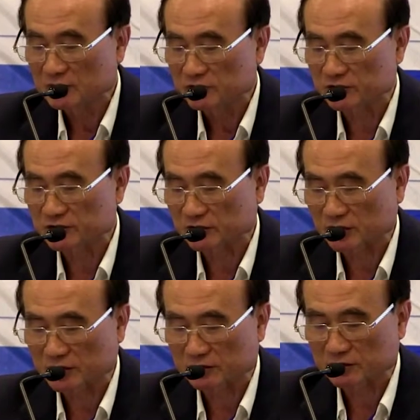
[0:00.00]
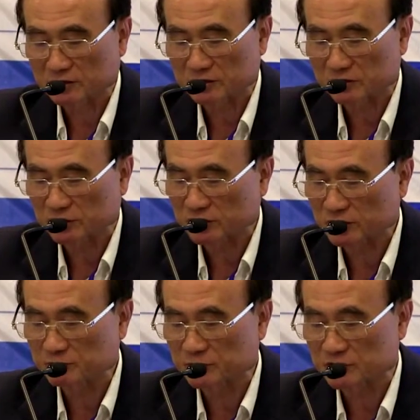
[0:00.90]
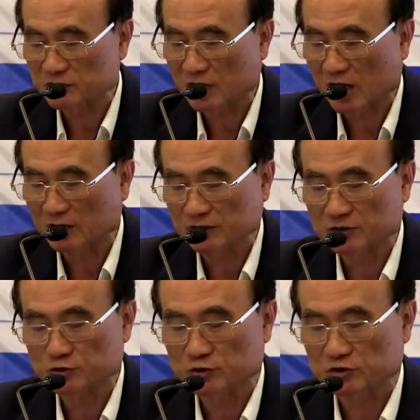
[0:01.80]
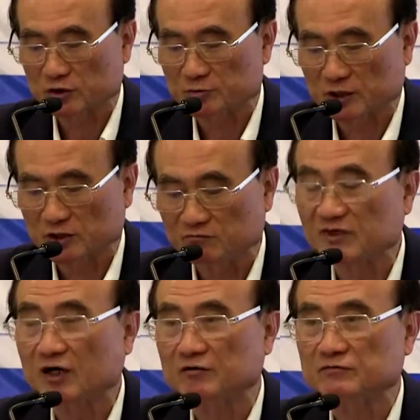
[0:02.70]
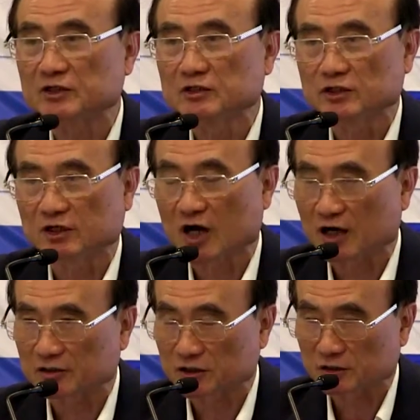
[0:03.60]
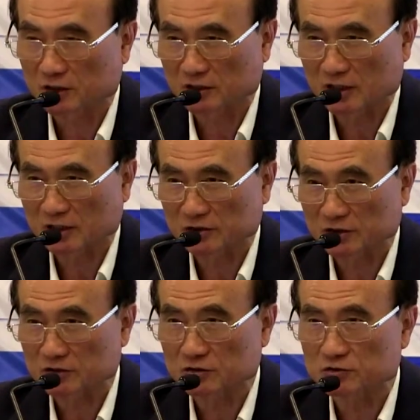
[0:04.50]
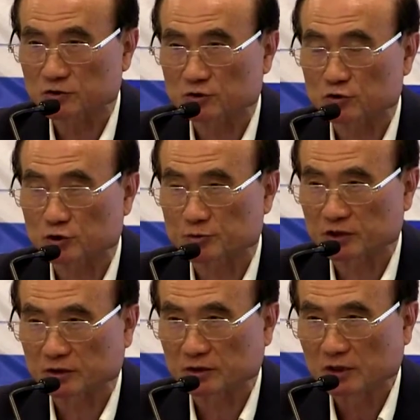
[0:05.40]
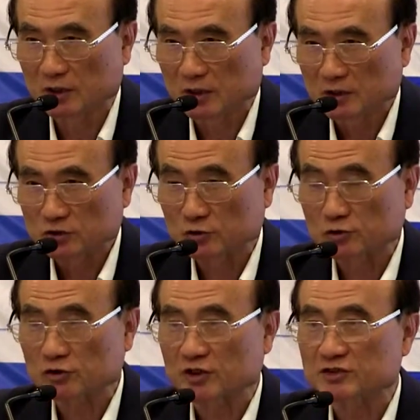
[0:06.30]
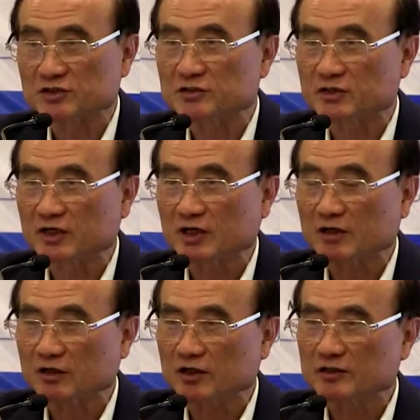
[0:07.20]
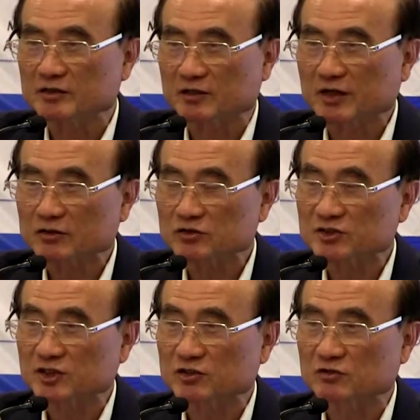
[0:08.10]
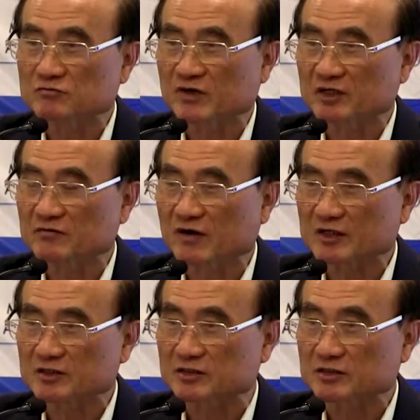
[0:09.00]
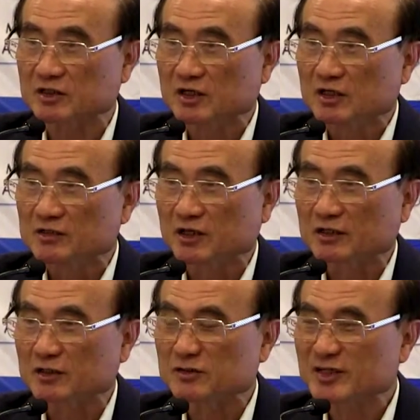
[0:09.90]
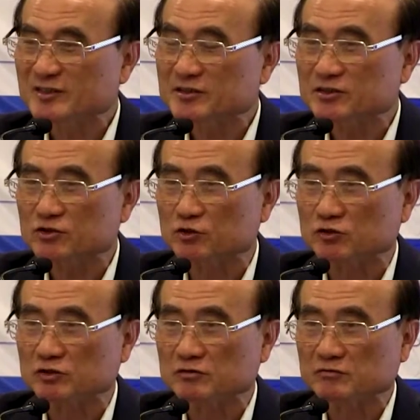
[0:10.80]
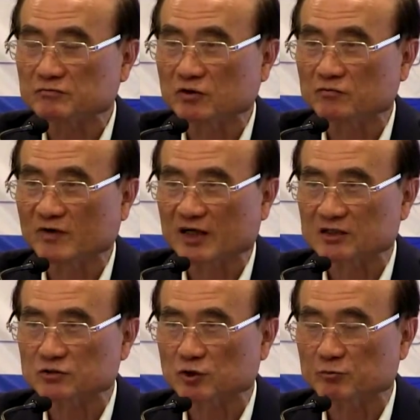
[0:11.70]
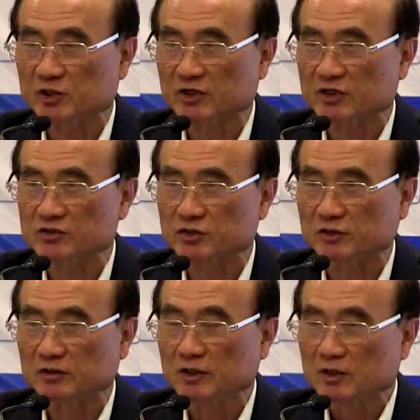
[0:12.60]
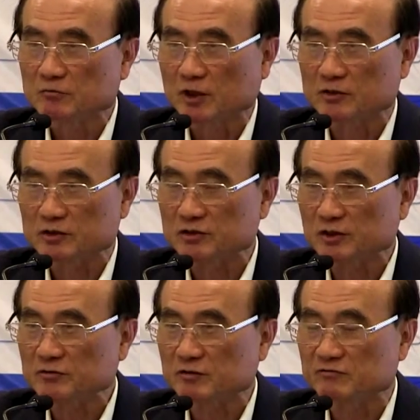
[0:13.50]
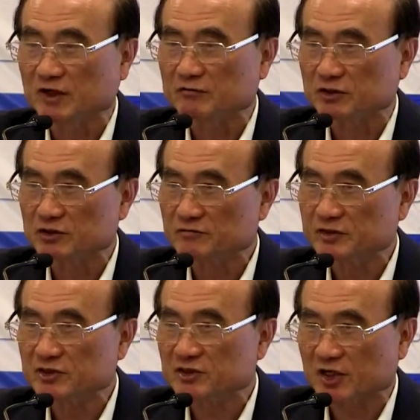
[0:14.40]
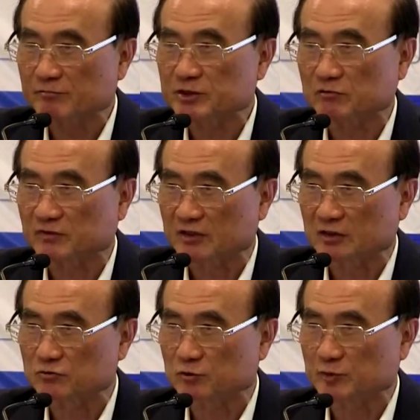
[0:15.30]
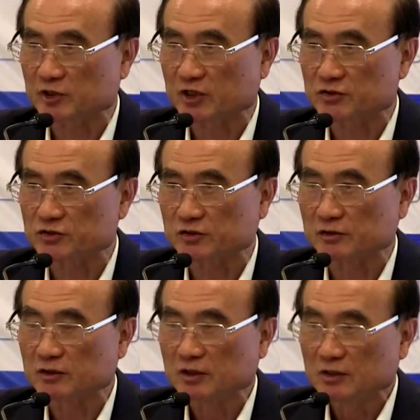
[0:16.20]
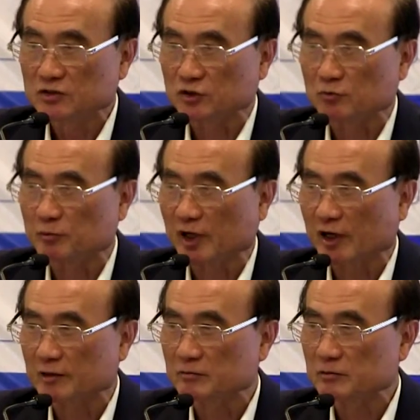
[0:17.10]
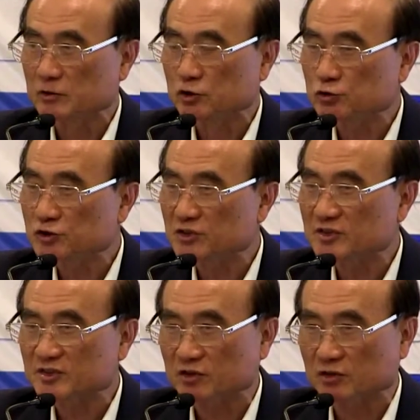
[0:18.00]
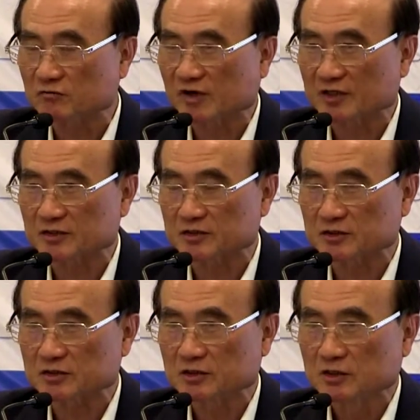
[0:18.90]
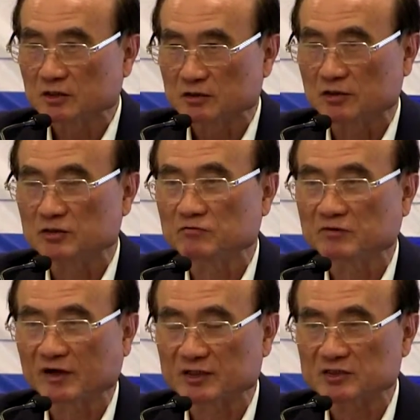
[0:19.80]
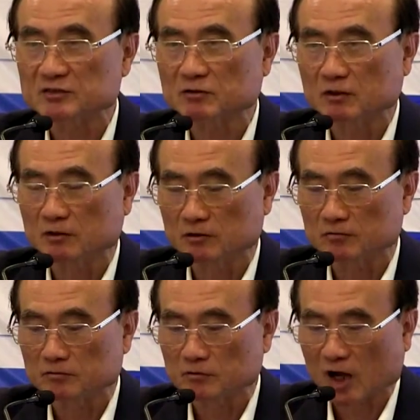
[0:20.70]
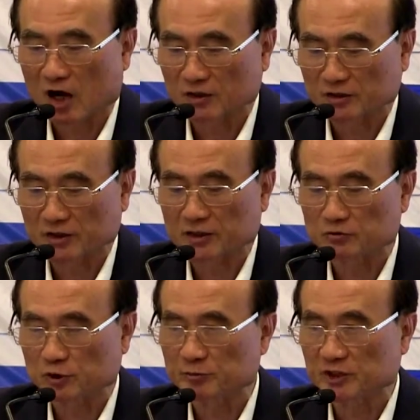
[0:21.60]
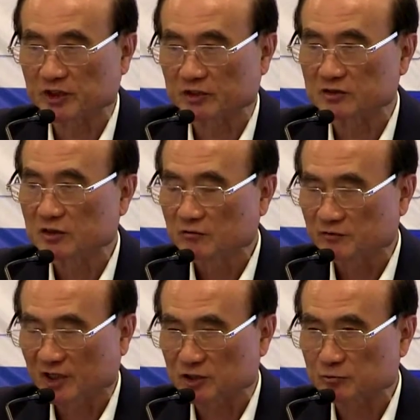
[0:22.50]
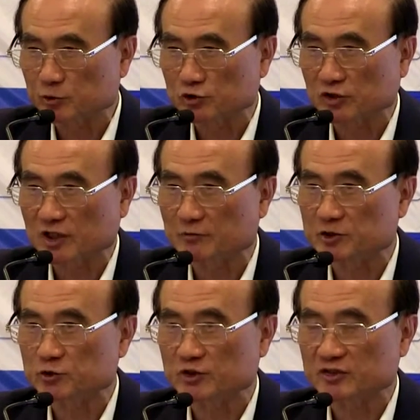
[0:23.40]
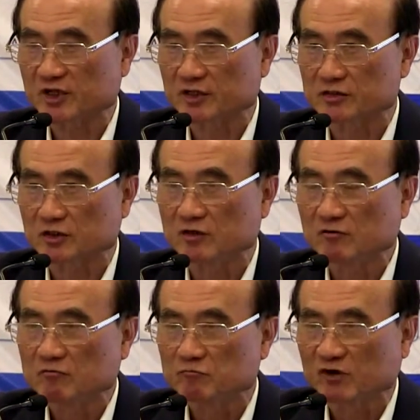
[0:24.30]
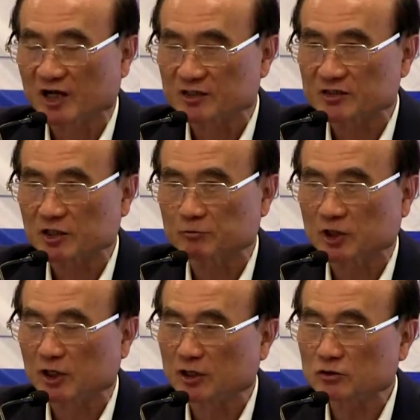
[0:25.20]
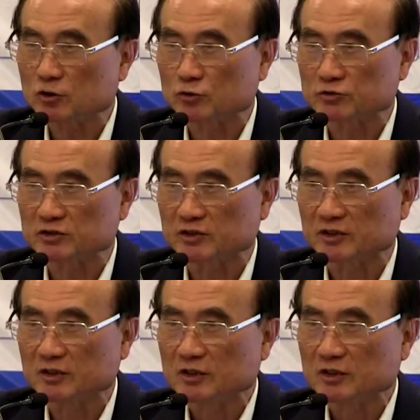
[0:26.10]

This inhibits RNA transcription, involved in RNA transcription. So you can see there is a lot of cellular factors that are necessary for virus replication, involved in different steps of virus replication. So by using cellular factors, then the virus RNA can replicate, virus protein can be translated, virus can be uncoated.